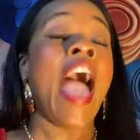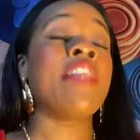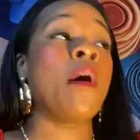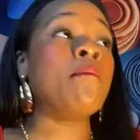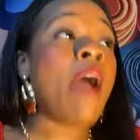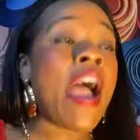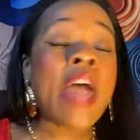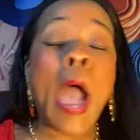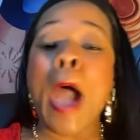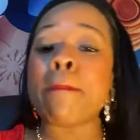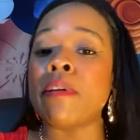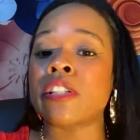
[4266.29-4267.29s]
And the man
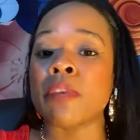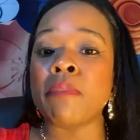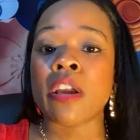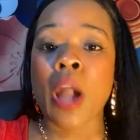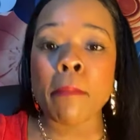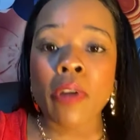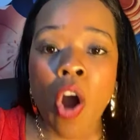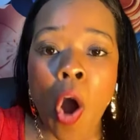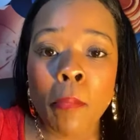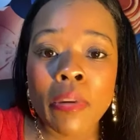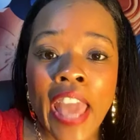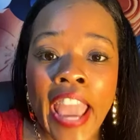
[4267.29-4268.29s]
happens to be coming
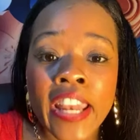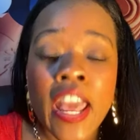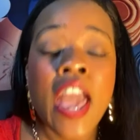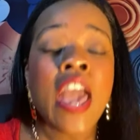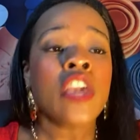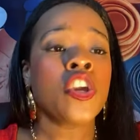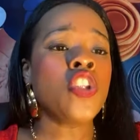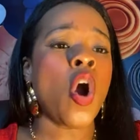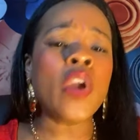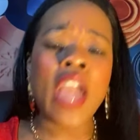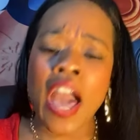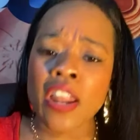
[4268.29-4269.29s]
home late. You
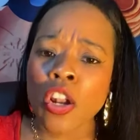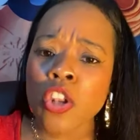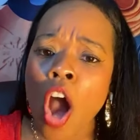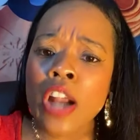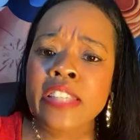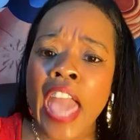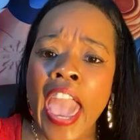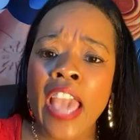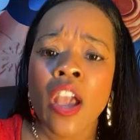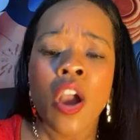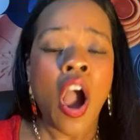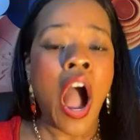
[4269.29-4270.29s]
know, he had a long
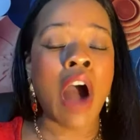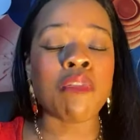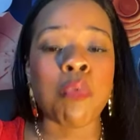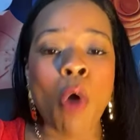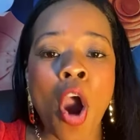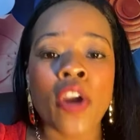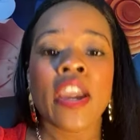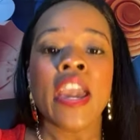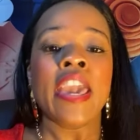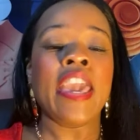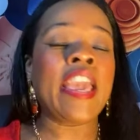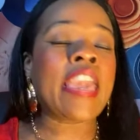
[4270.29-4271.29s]
day of work.
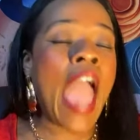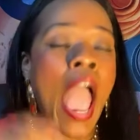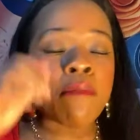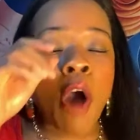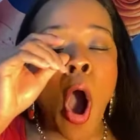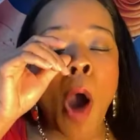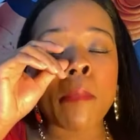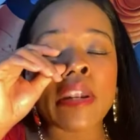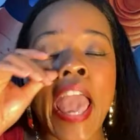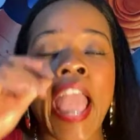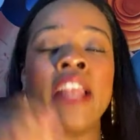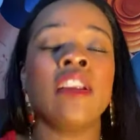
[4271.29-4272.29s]
He came home
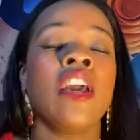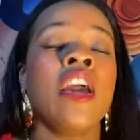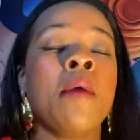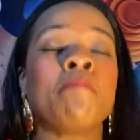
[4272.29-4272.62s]
late.